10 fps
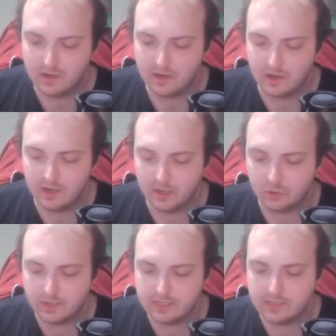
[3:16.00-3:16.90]

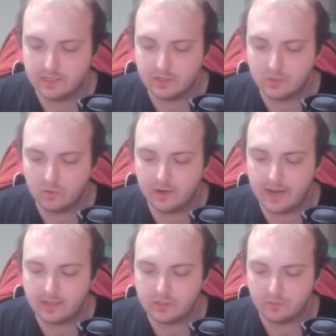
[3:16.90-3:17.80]
Transcendosaur
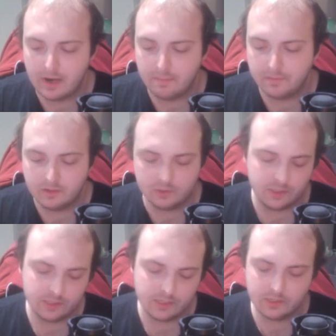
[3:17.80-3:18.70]
Exoraptor.
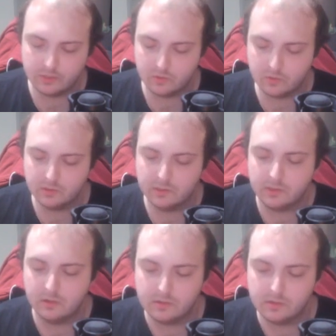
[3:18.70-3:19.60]
Transcendosaurs
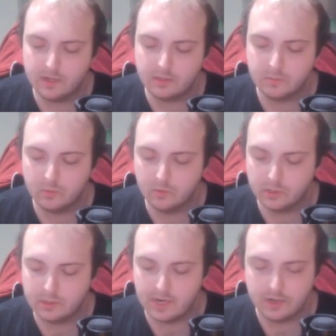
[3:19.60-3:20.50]
also got support.
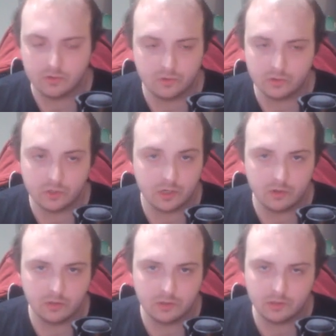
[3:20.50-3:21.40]
Just dinosaurs in
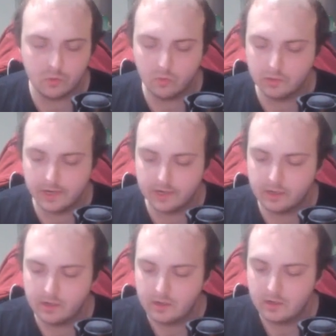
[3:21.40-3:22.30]
general is a cool deck.
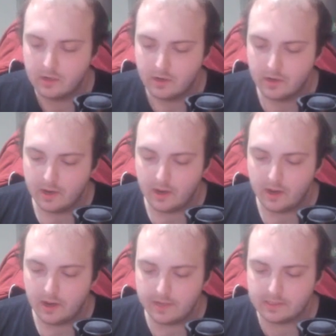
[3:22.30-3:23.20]

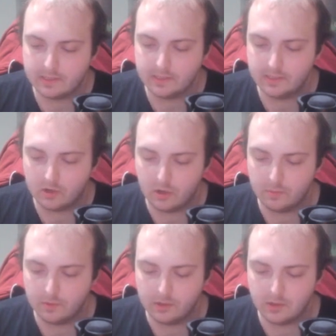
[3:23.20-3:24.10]
Xyz
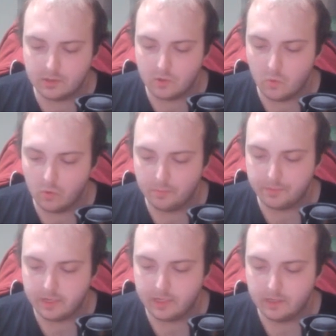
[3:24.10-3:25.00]
Armor
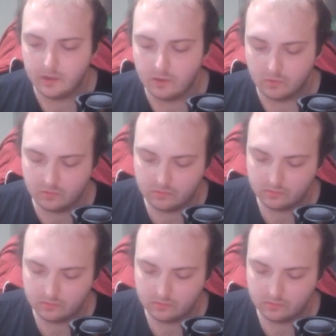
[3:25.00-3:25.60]
Torpedo.